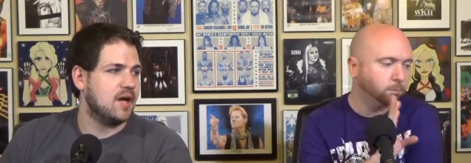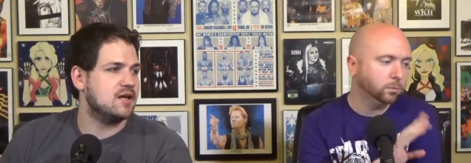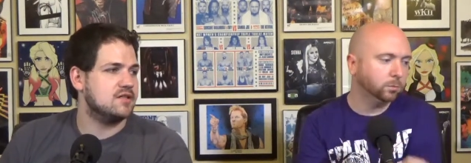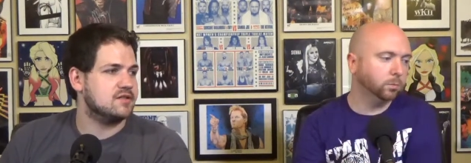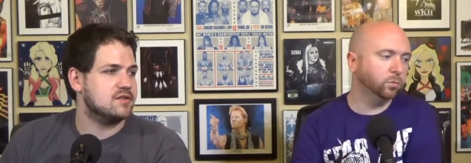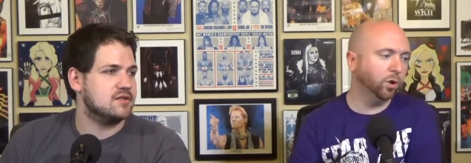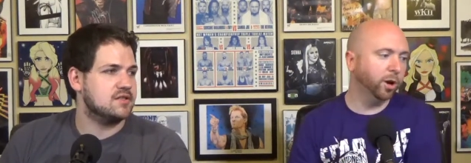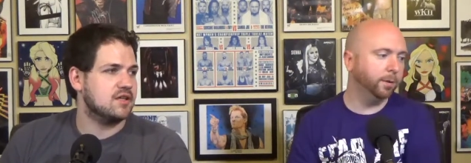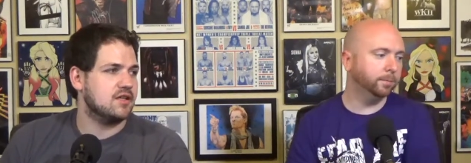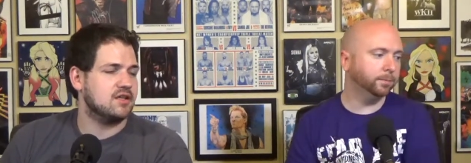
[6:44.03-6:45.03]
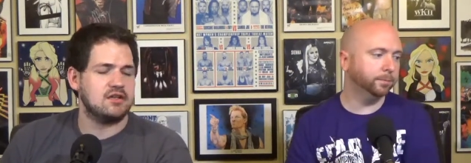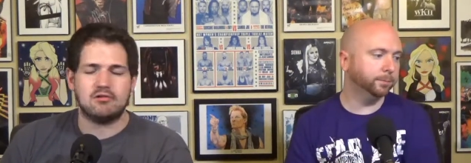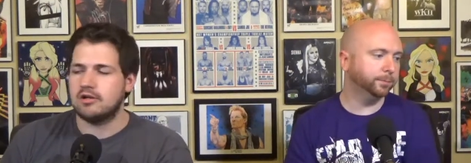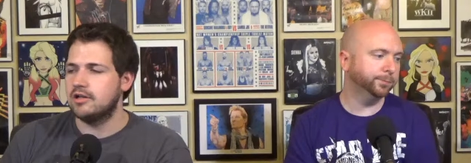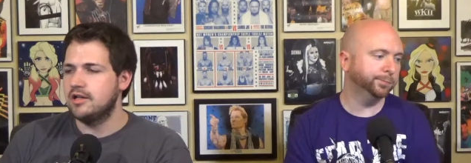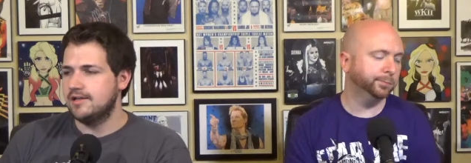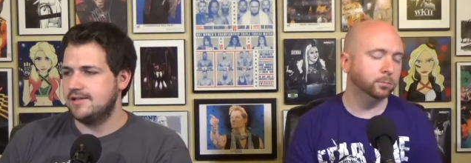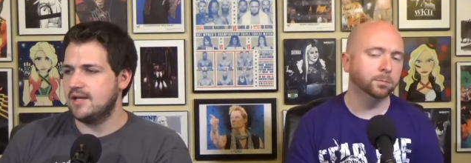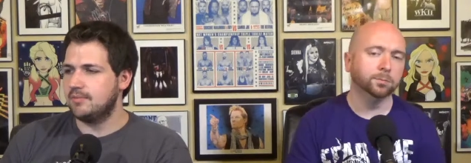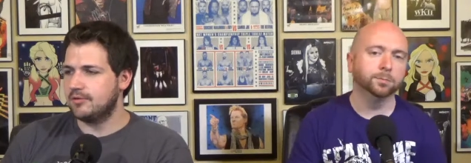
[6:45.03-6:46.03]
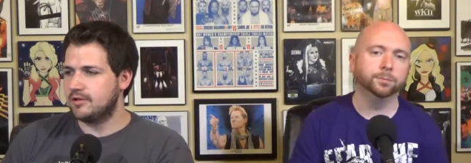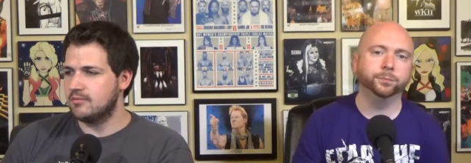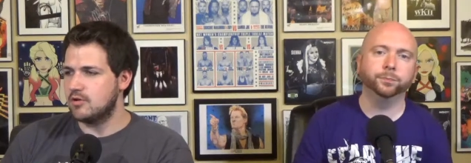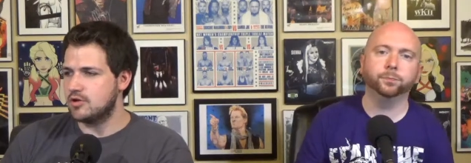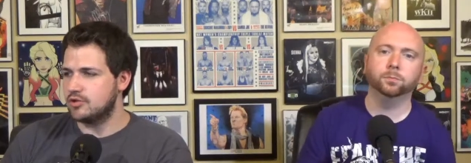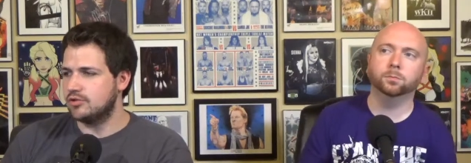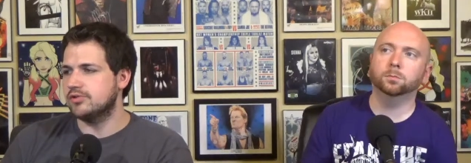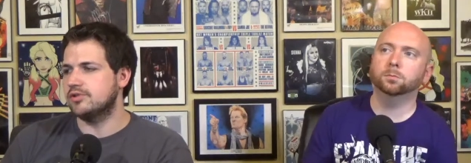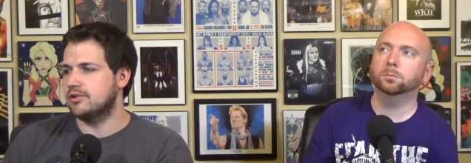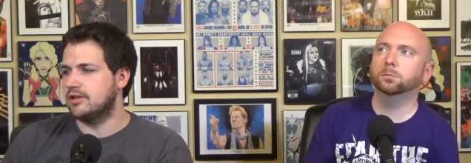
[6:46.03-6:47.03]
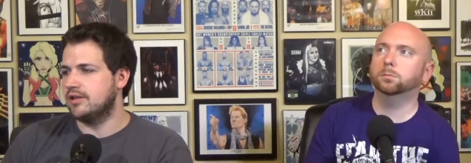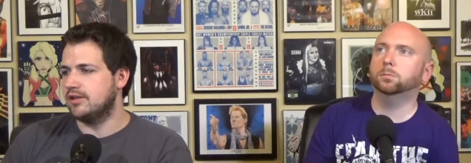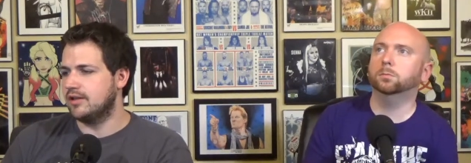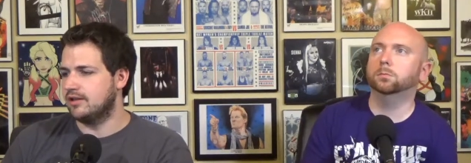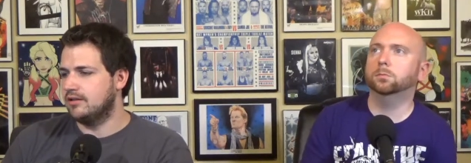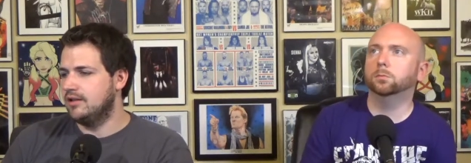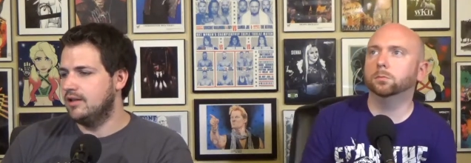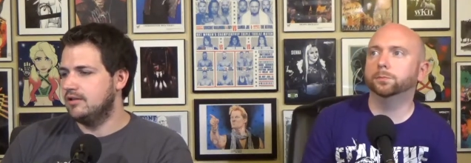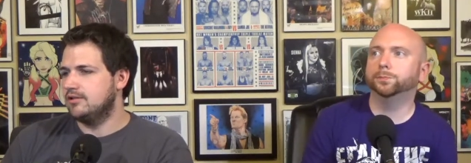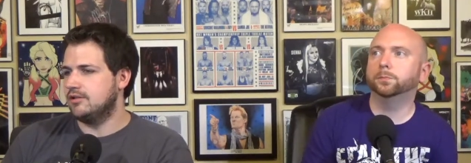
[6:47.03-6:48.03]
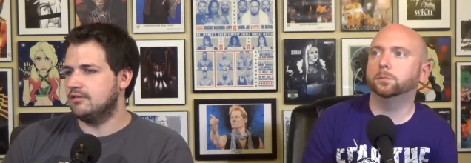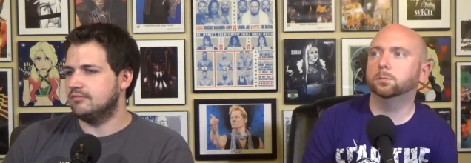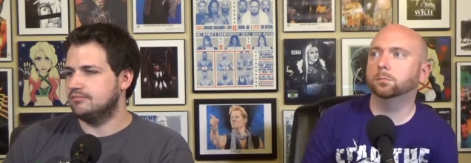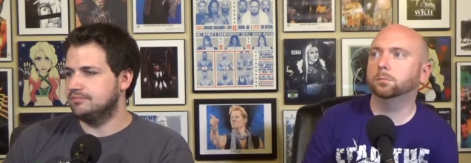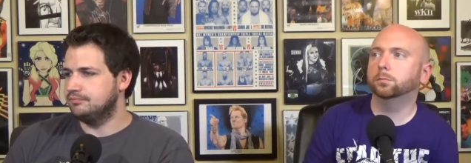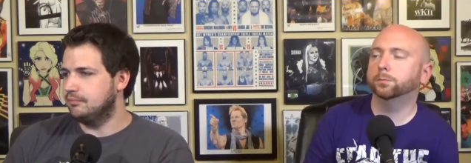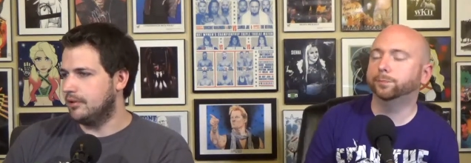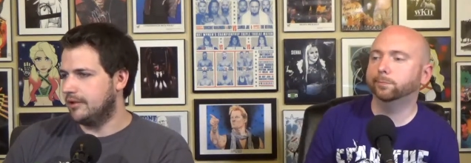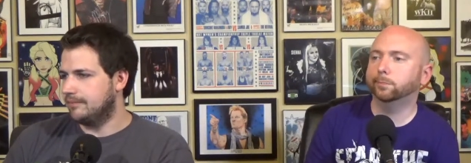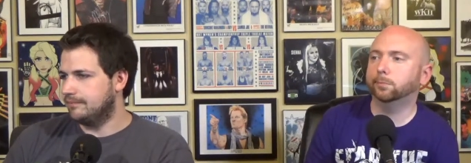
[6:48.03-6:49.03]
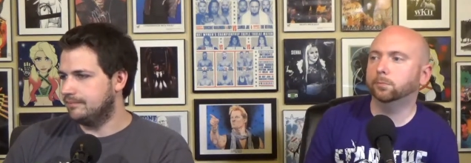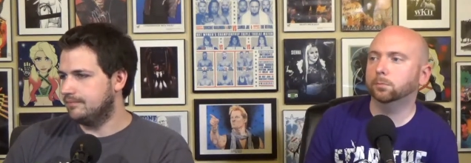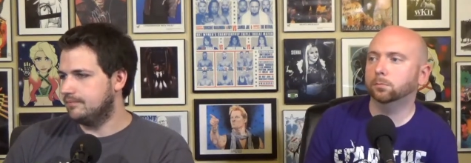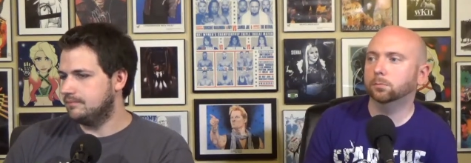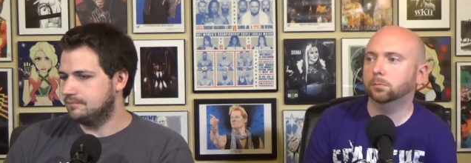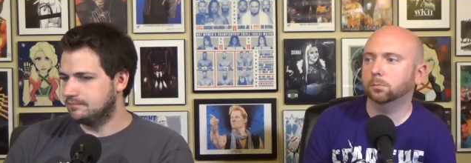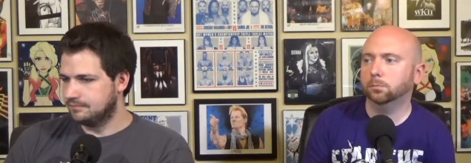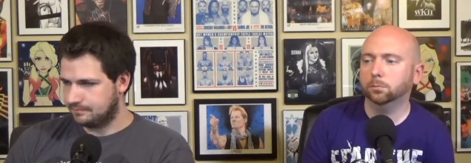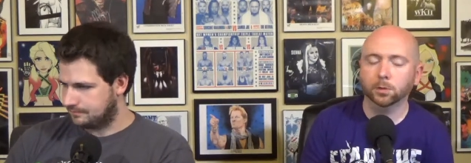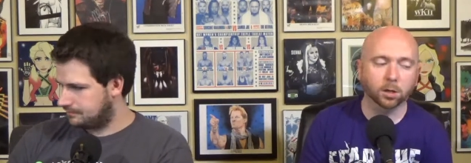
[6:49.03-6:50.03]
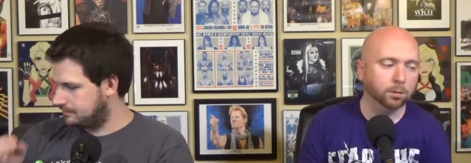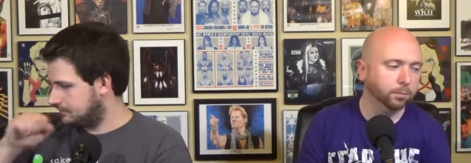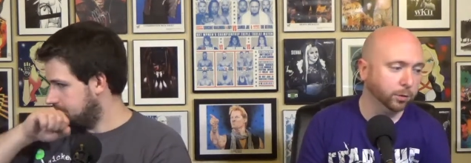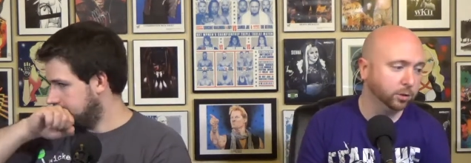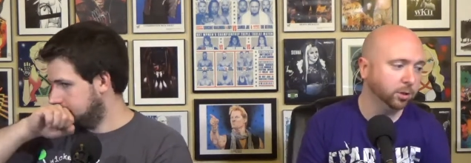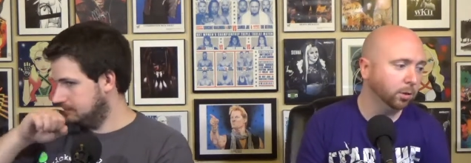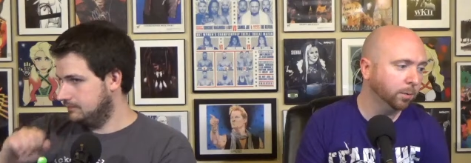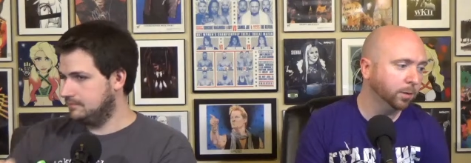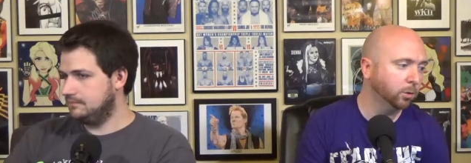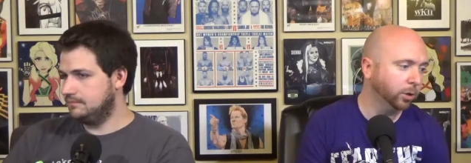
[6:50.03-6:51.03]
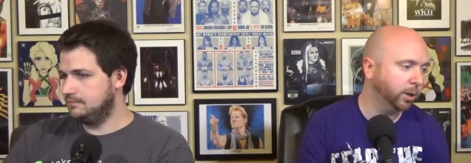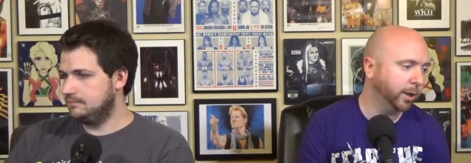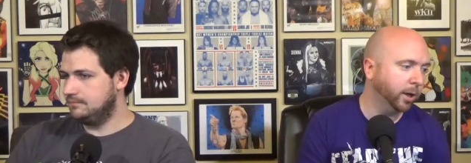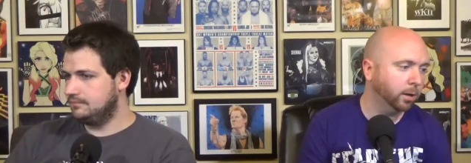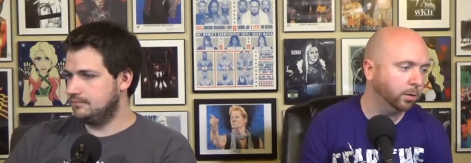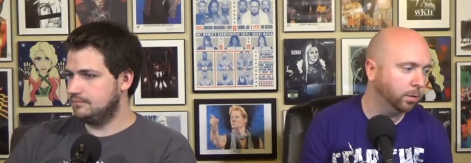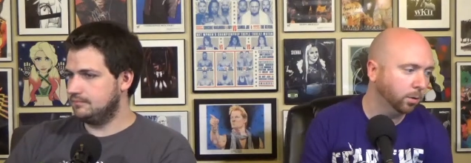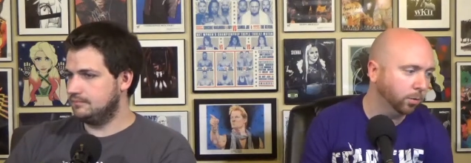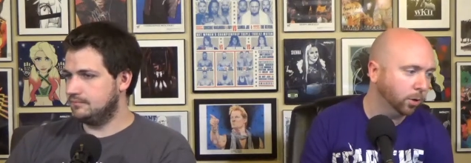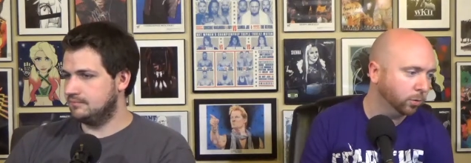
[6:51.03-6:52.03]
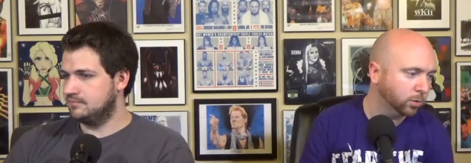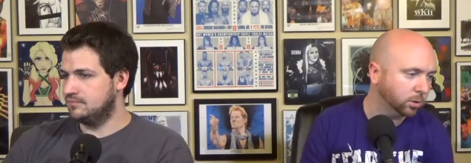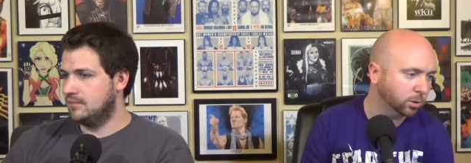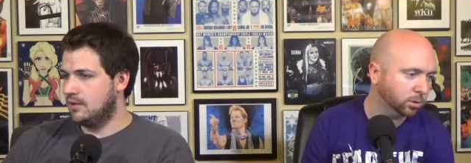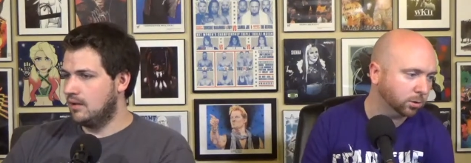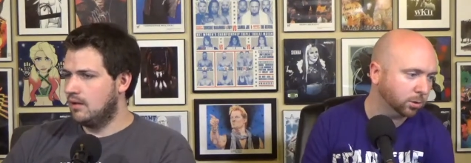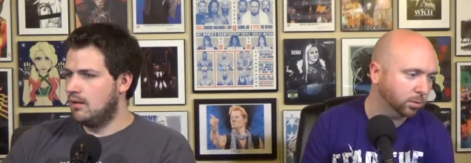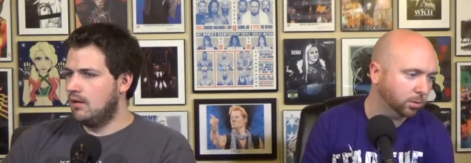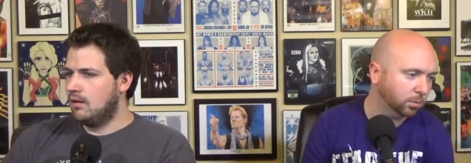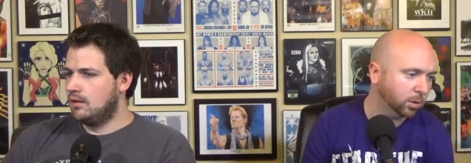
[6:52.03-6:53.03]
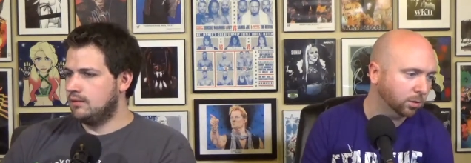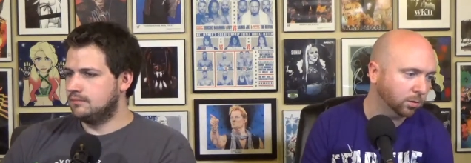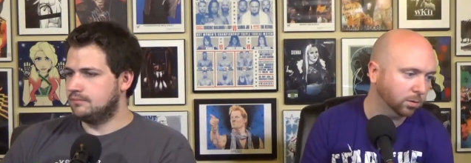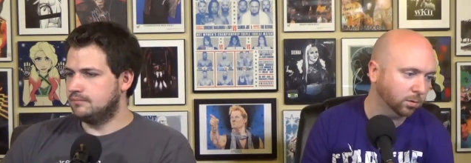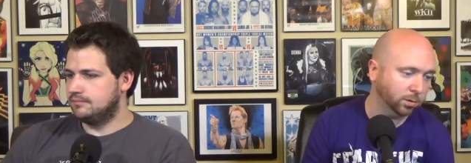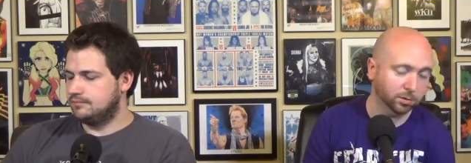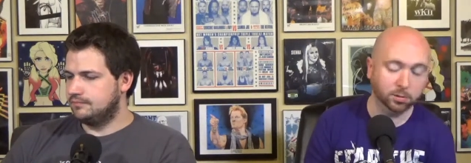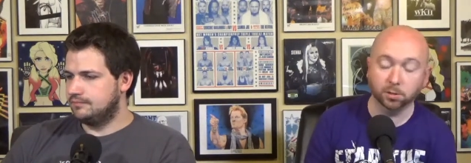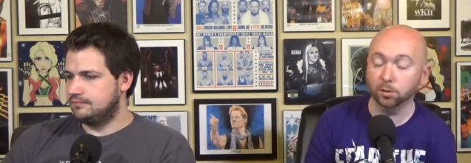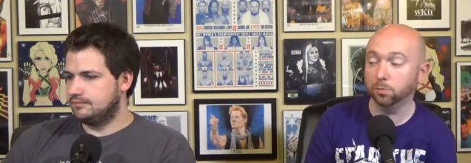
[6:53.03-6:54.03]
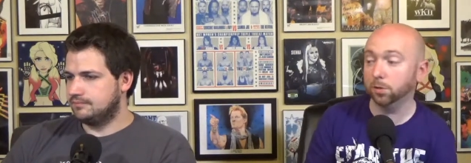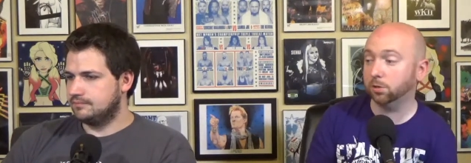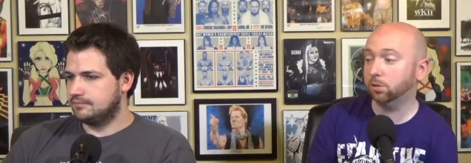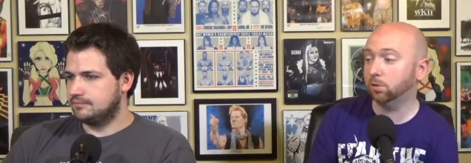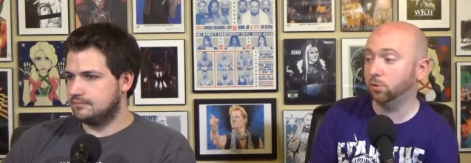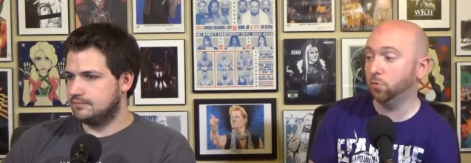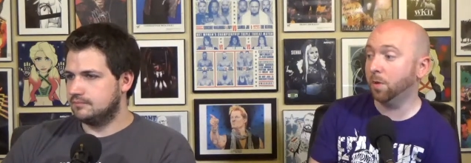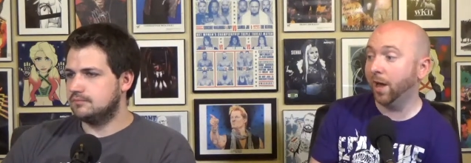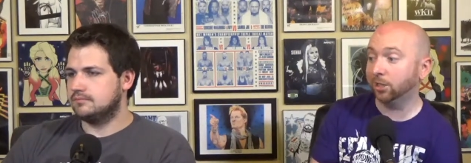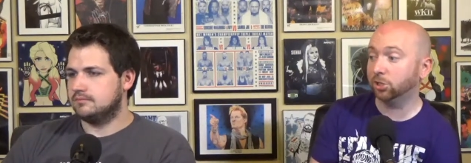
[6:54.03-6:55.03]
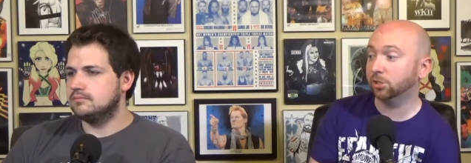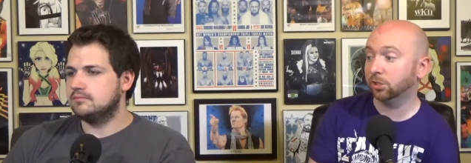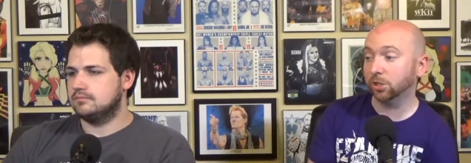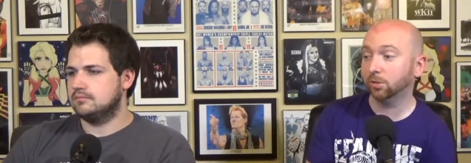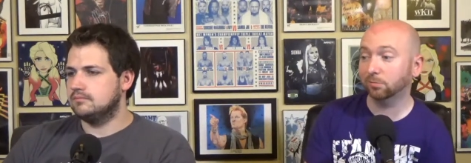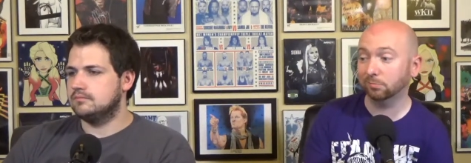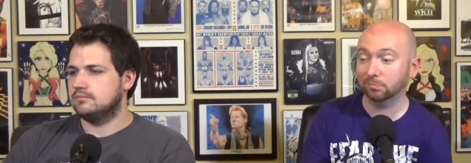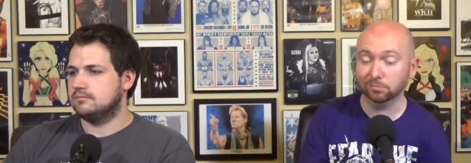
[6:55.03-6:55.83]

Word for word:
Speaker 1: matches. Right. It's not like they were separate commercials or anything. So, but
Speaker 2: yeah, but still, I mean, looking at your notes, I mean, like I said, you missed two matches, and